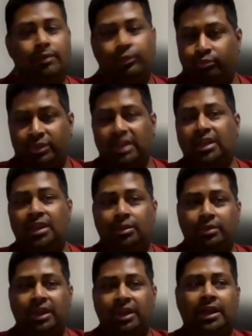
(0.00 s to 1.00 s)
BE,
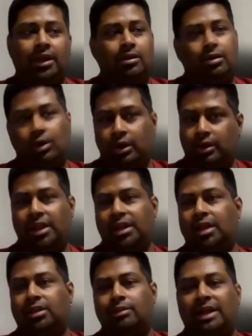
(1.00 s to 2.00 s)
BTech, or any
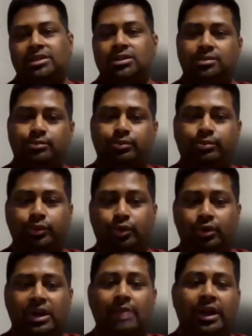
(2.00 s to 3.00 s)
other bachelor's
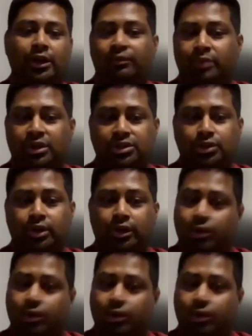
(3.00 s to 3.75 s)
program that you have pursued in your